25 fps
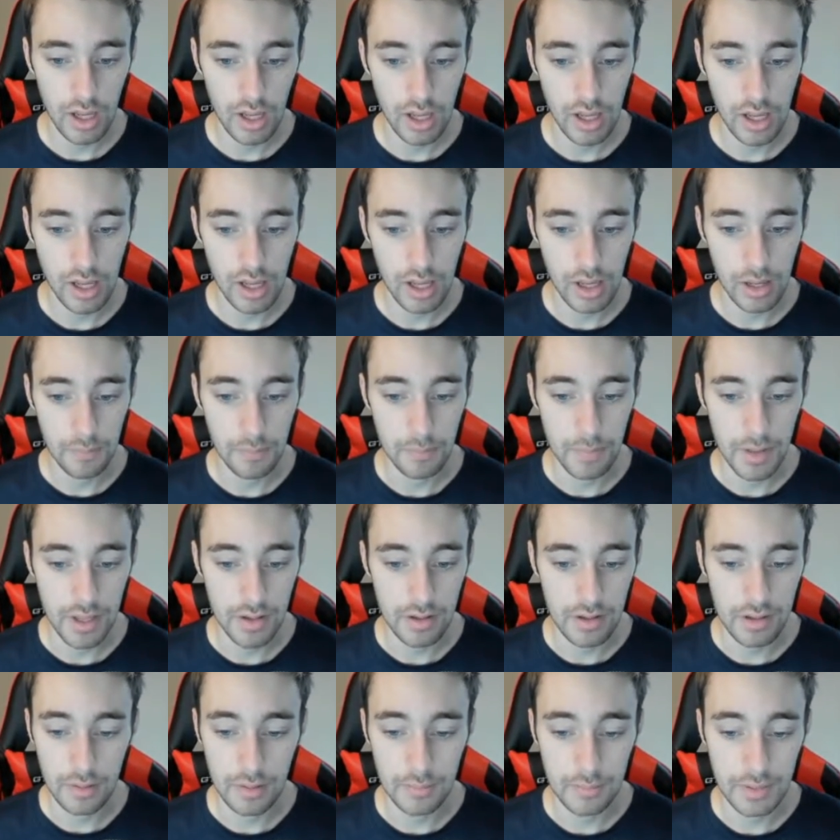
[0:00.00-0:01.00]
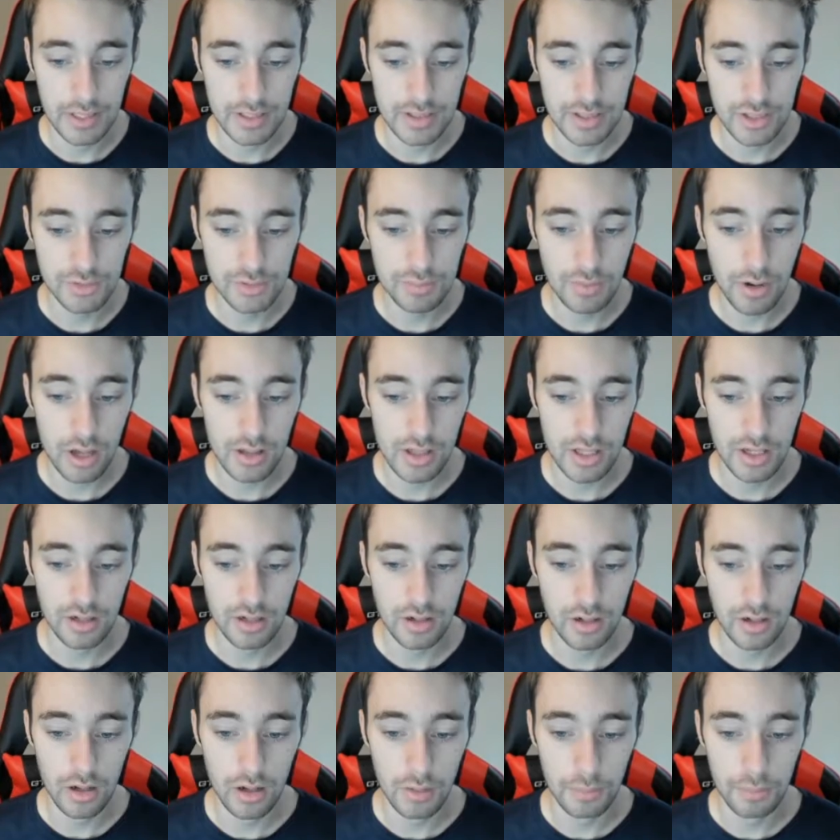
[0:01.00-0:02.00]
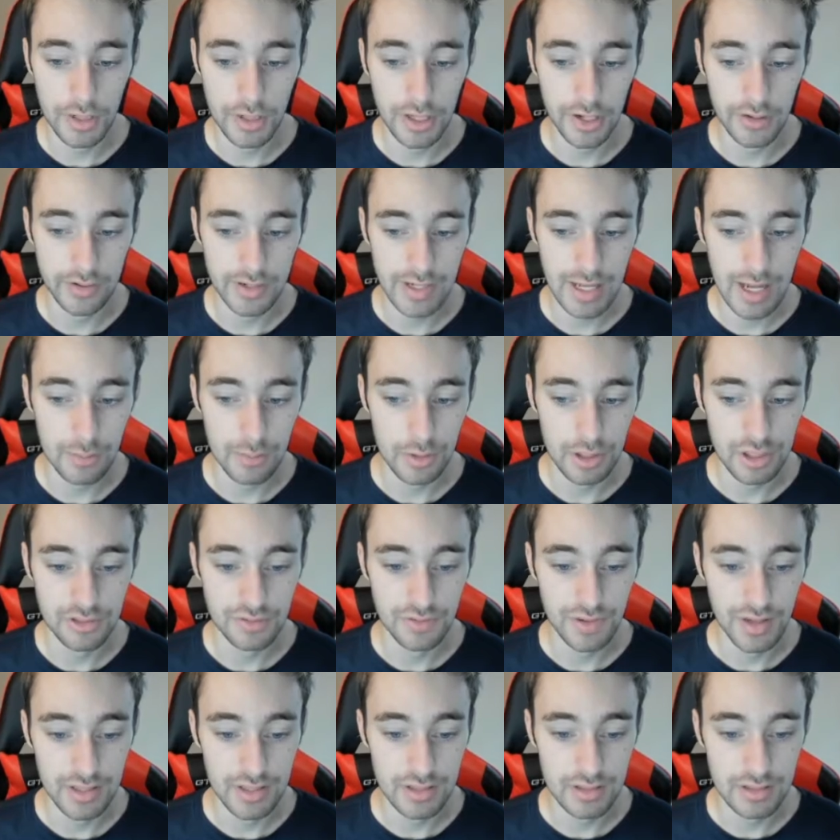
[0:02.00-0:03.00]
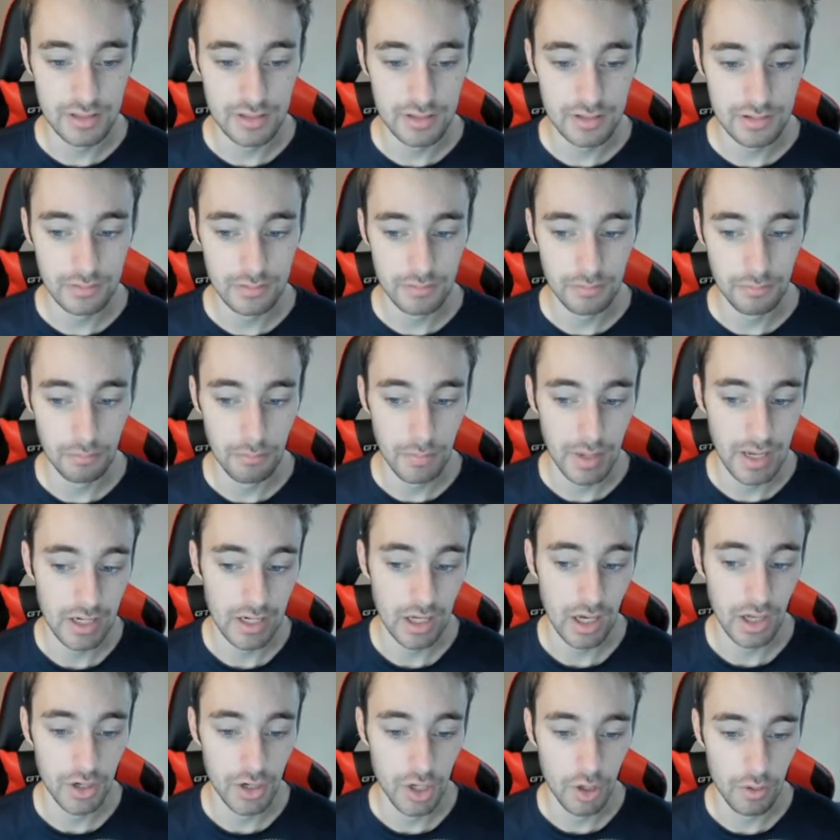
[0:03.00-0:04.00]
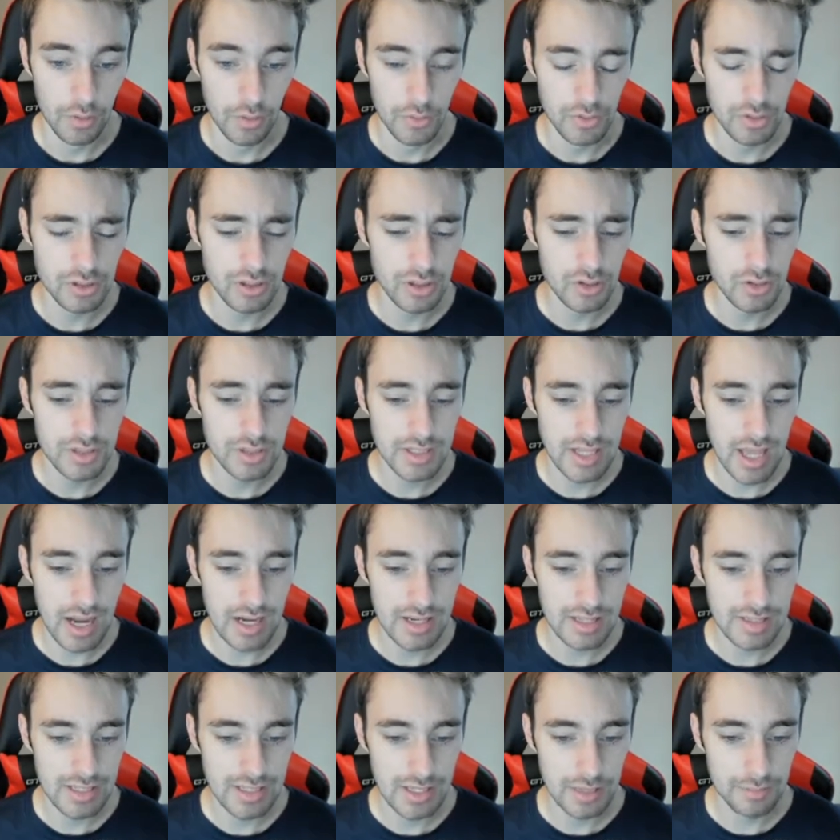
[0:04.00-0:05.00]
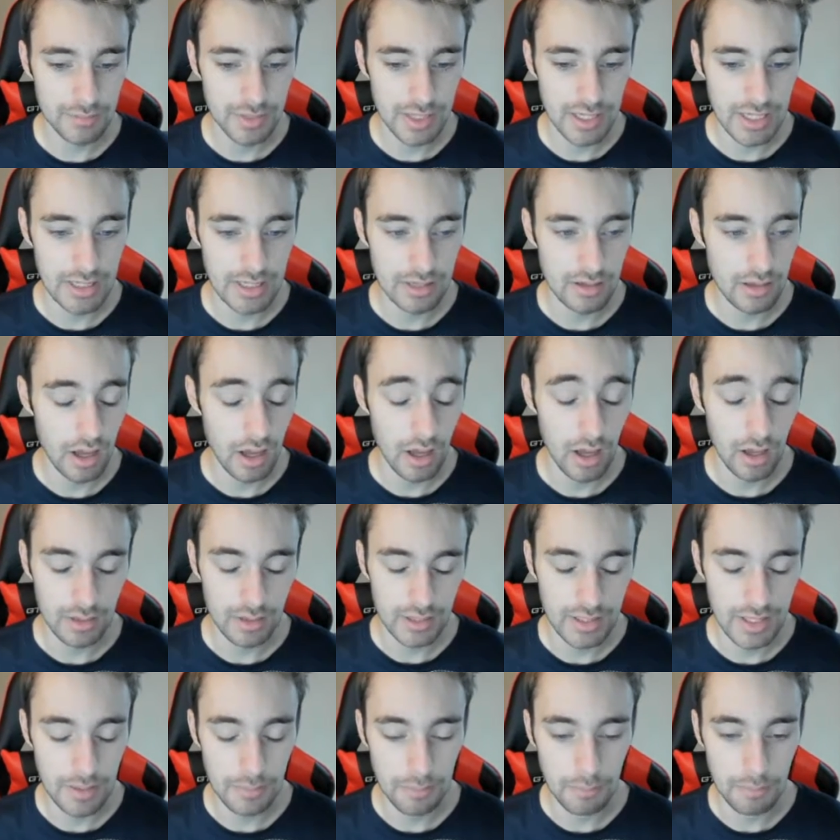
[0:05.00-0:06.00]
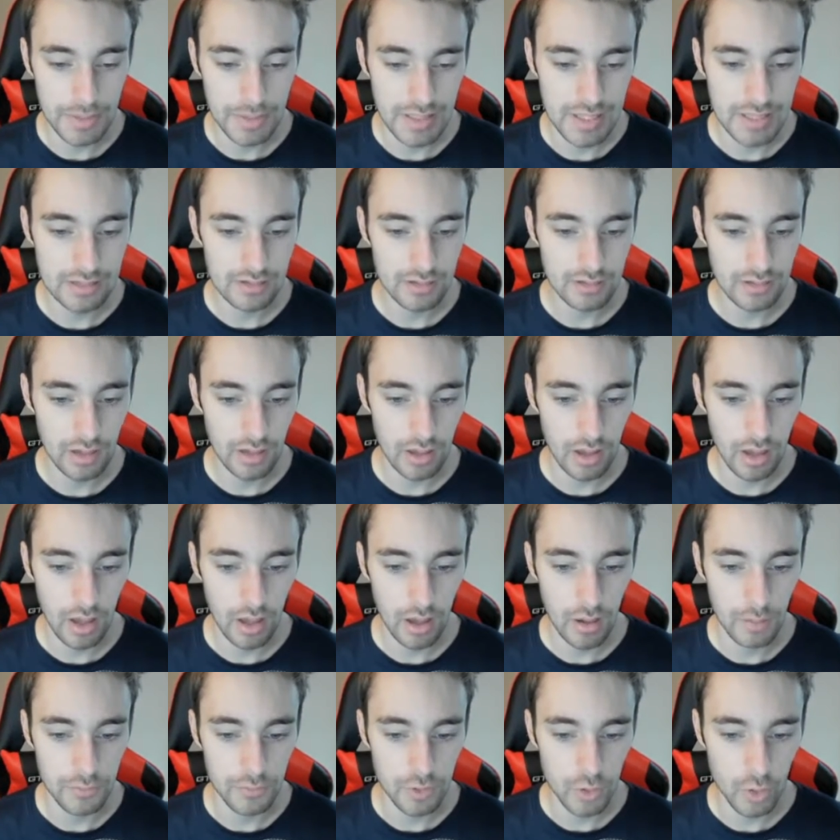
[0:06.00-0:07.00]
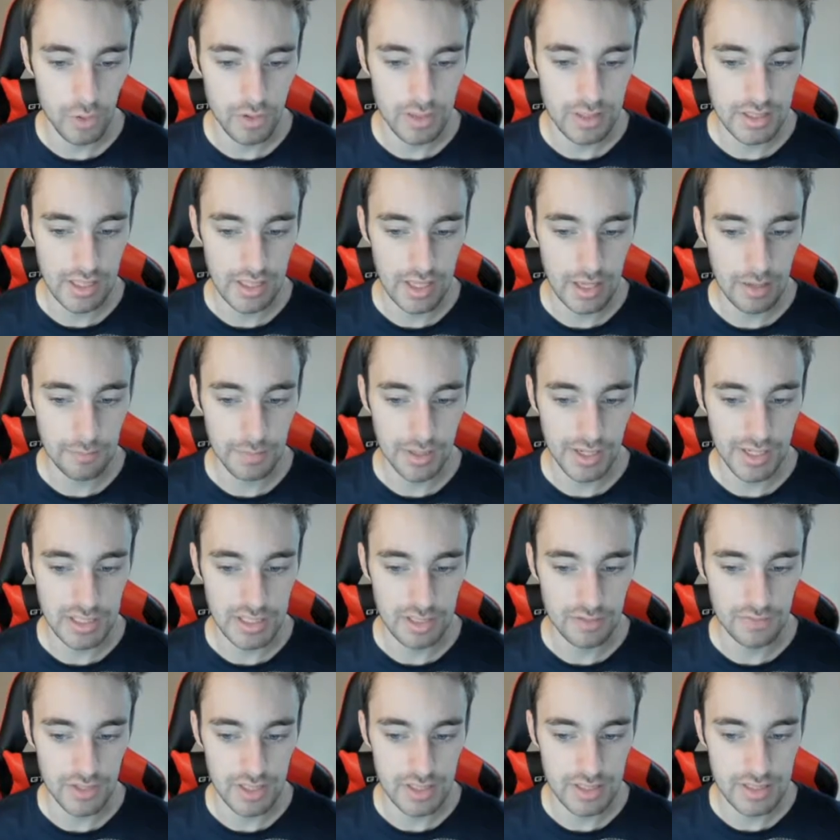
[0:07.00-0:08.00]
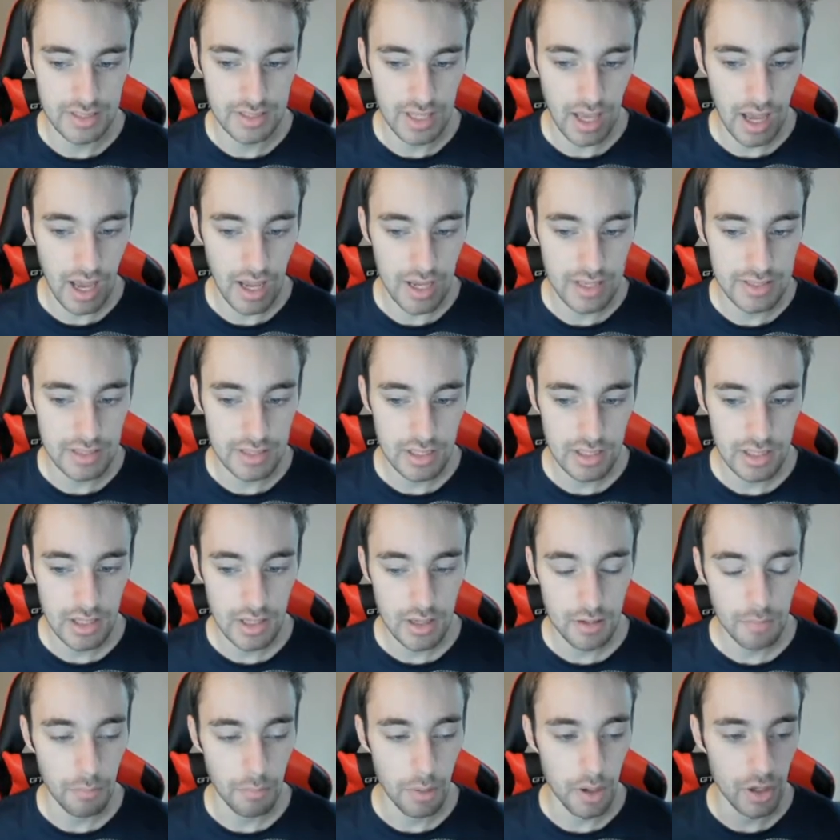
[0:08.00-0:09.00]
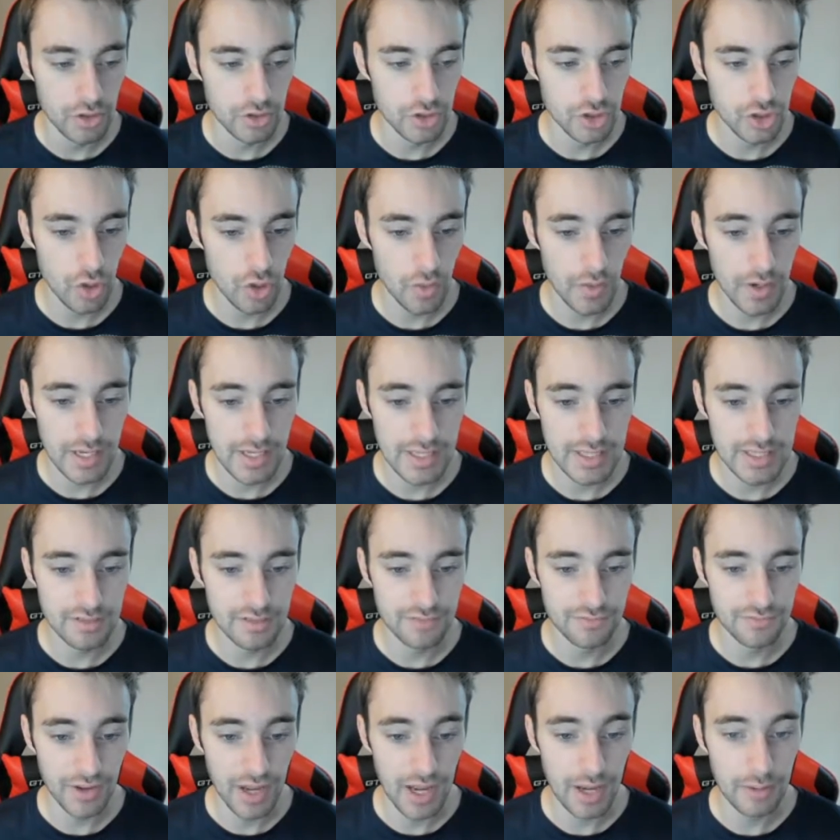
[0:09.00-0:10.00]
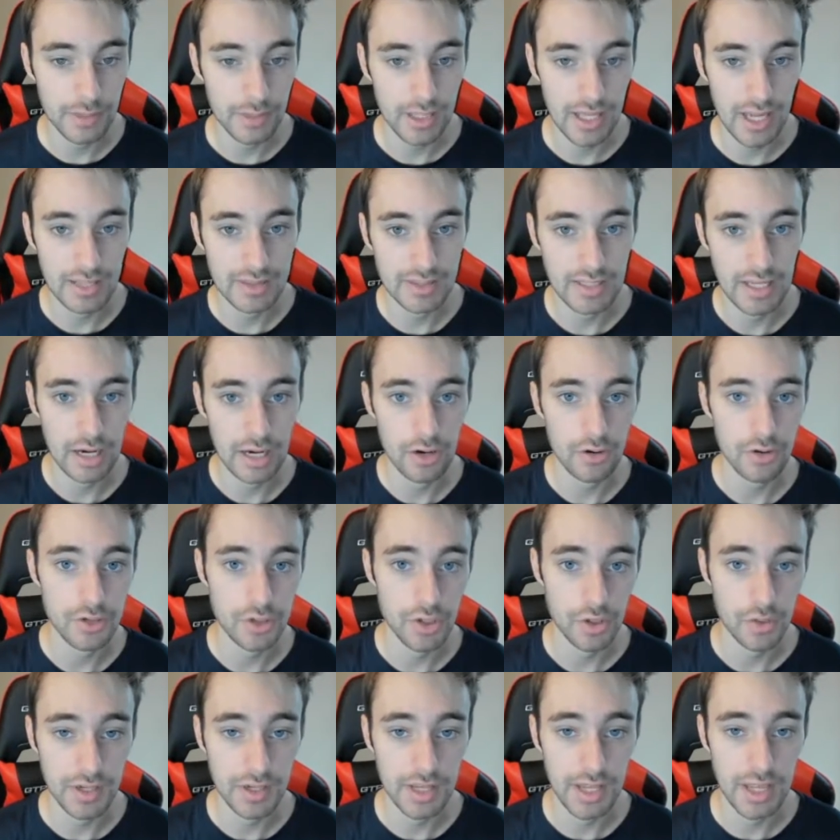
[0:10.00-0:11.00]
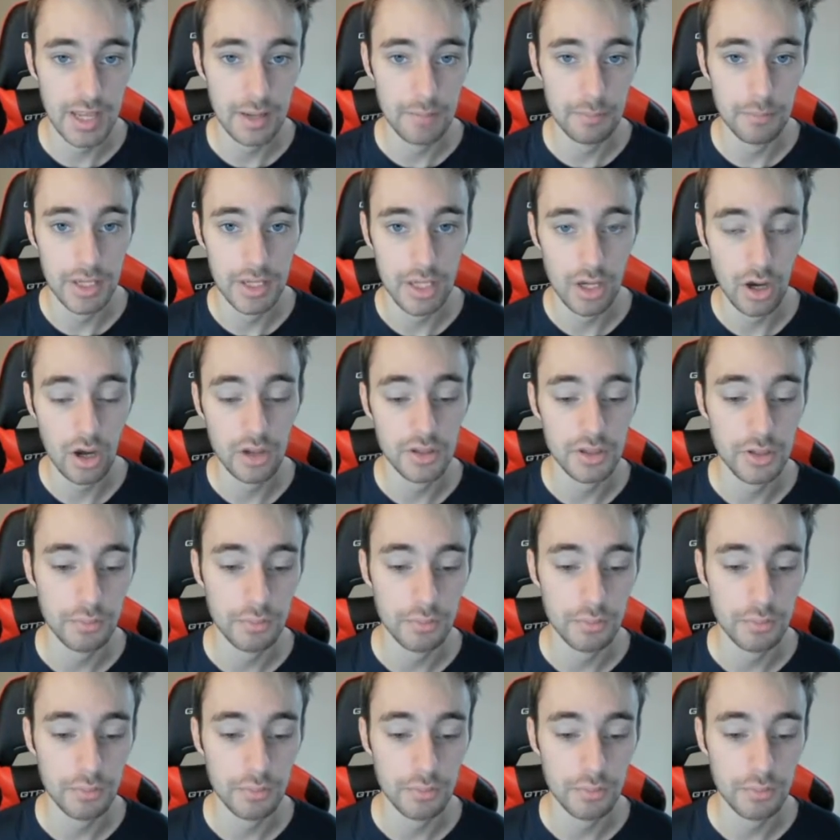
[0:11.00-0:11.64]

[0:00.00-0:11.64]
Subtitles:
It's a spotlight on a player Cowboys fans may not know. It was a little sad to see him get beat towards the end because of his size, but showing his family at the Arizona game beyond the